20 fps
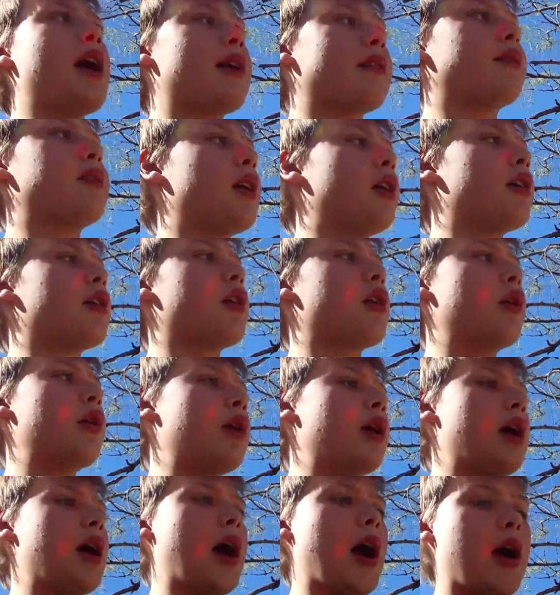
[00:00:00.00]
and tell you
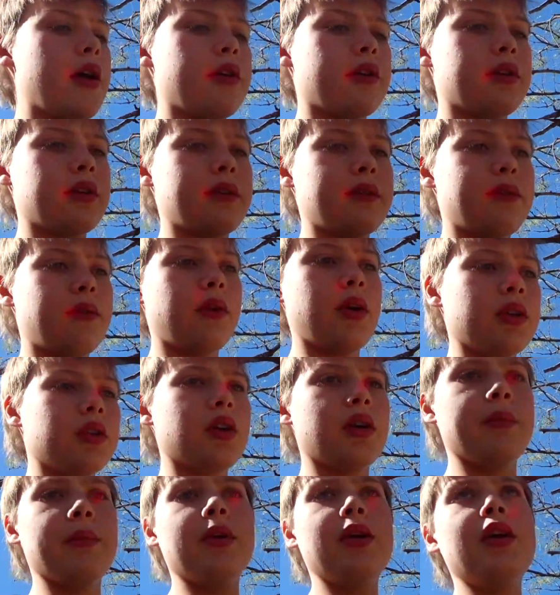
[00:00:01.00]
how you can avoid
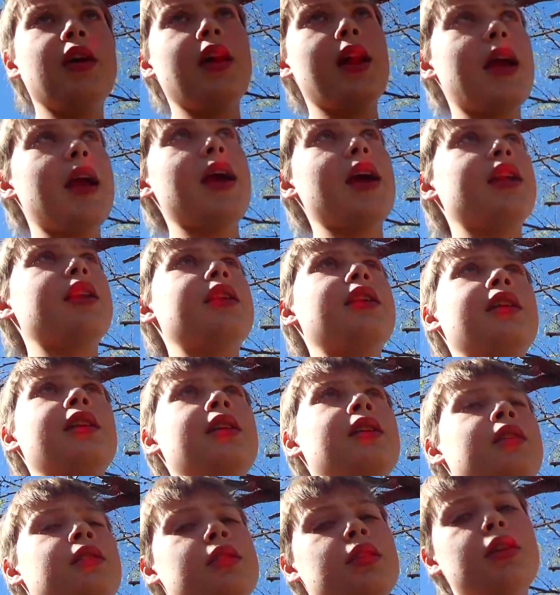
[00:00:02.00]
them and,
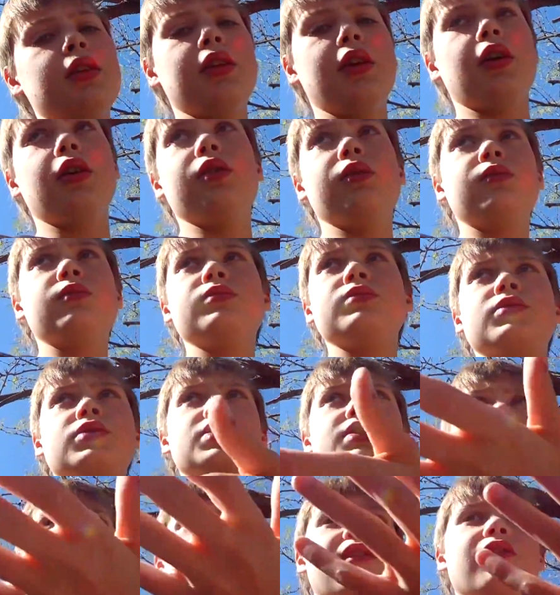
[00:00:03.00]
you know,
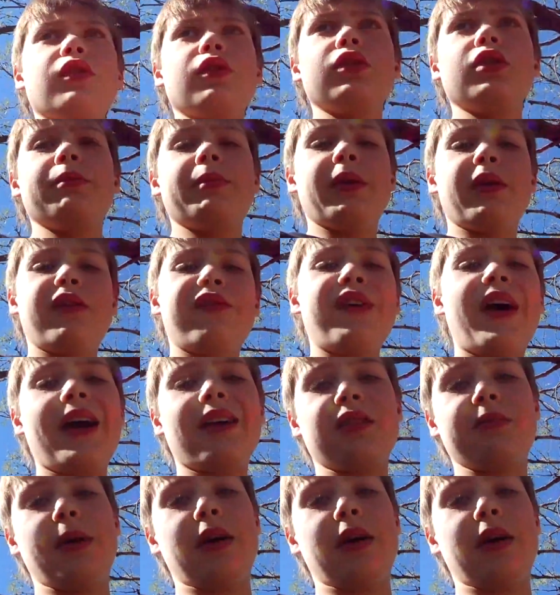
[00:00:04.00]
just give you a little bit of facts